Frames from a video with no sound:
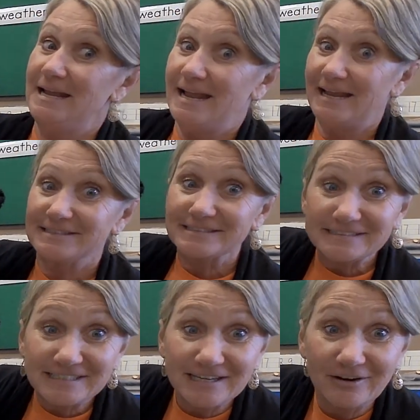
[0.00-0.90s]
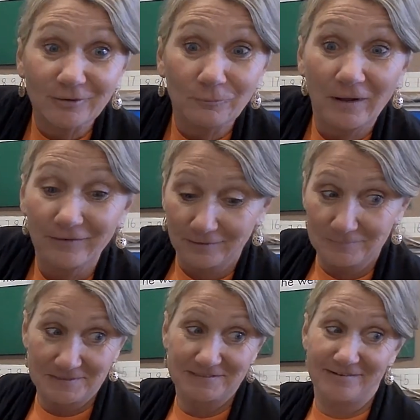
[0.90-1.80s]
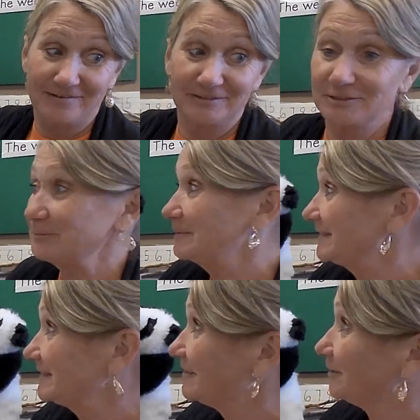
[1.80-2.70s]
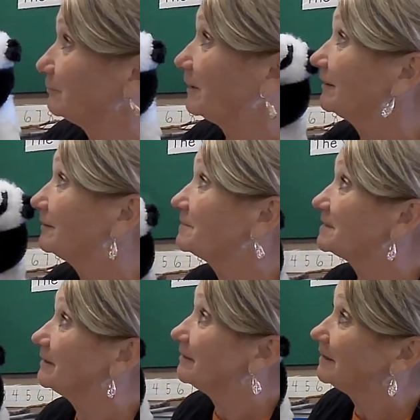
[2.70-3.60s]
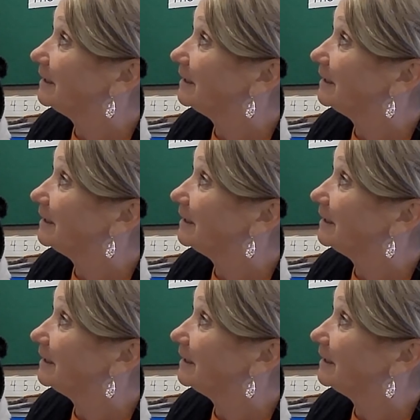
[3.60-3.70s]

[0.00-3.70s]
and sing our welcome song. Should we sing our welcome song?